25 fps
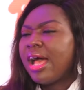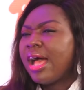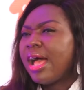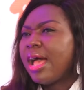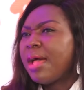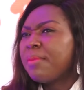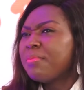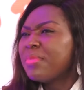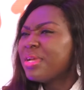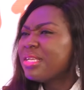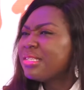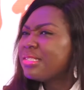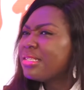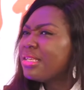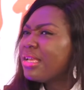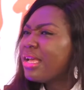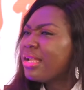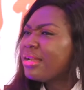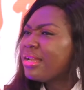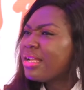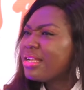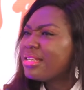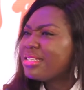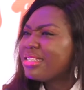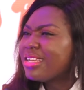I must say
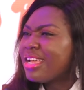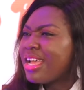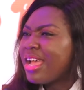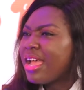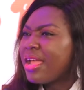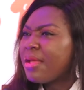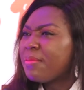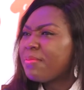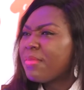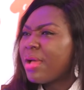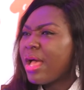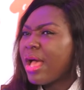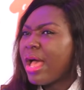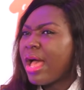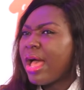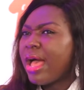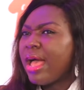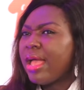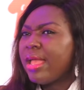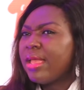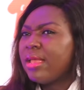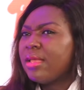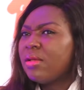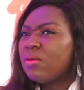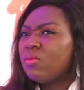at that time,
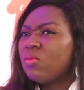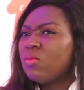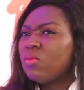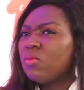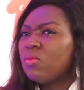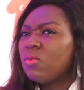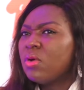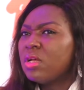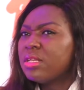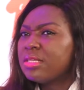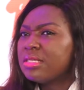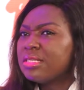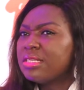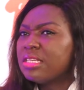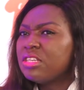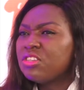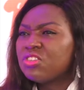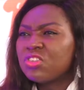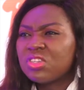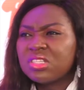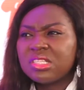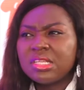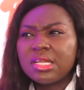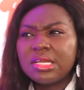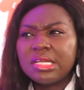I was
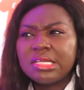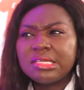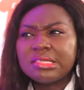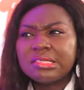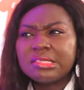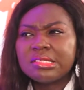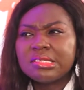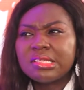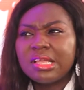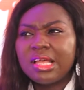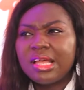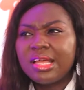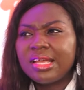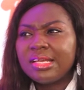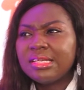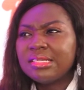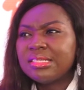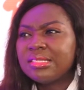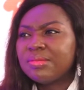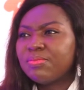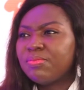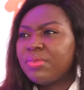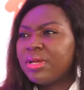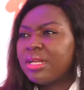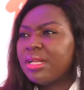interested in
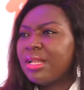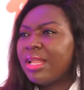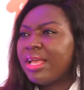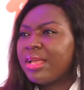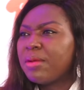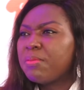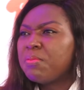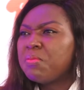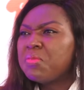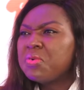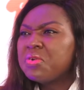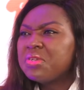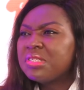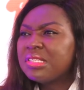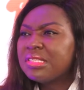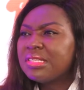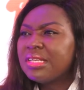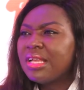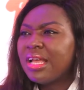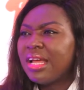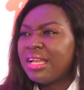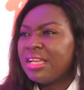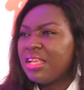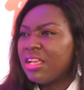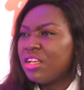science, but like most
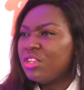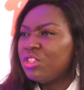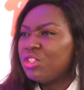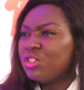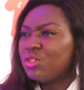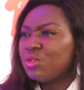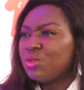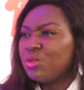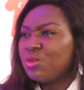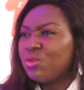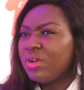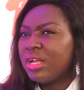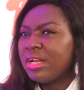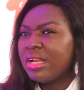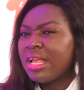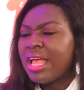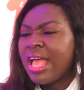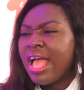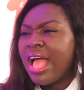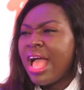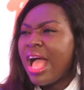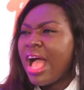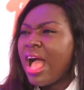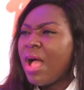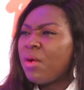Ghanaian children,
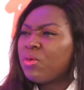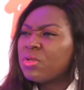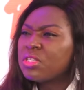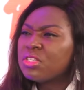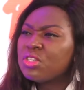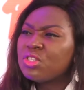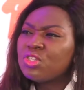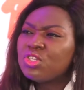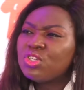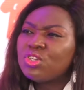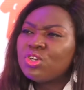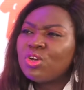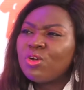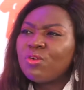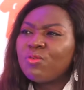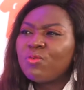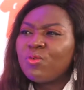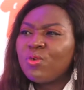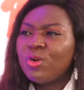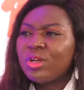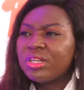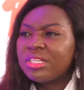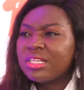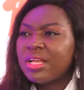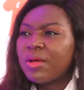I wasn't sure of
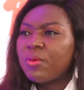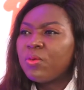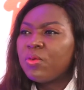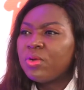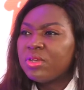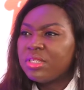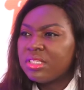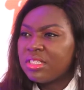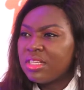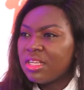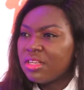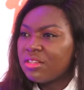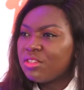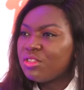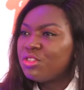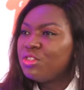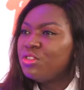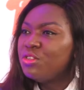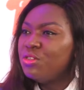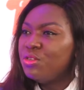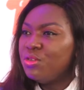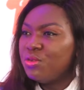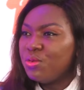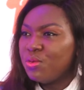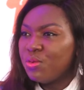what I wanted
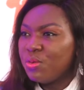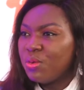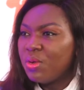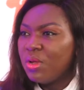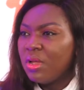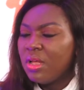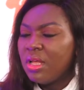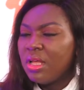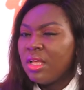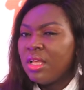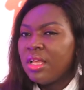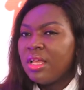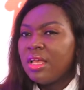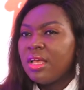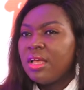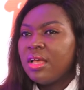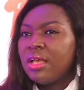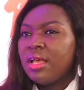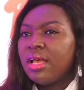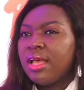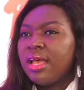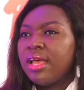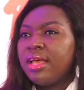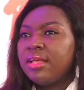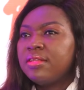to do.
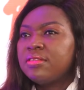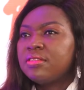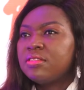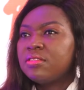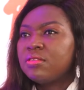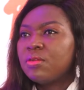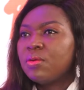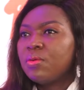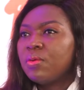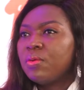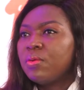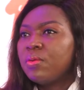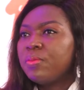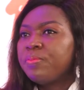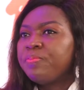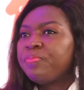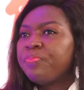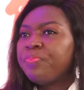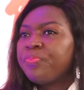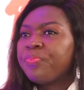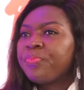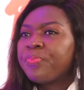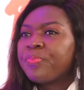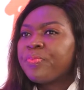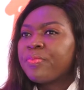And so
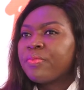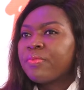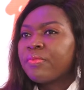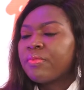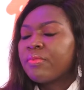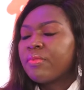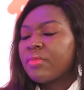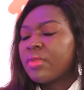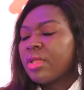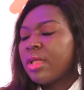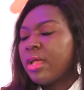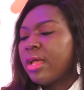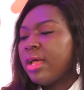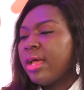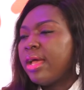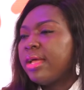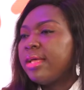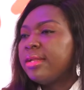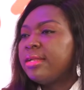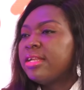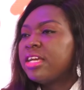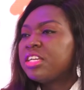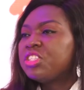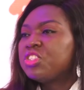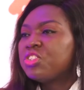
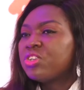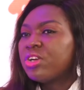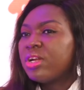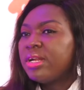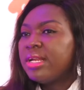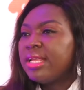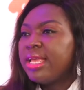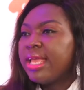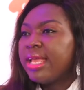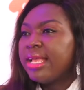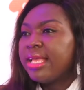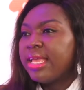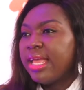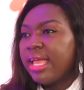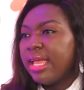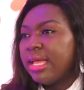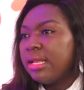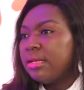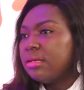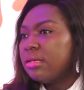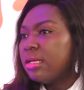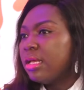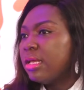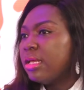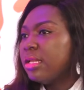naturally
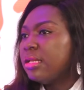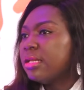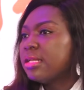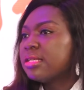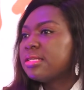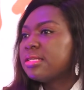again, in the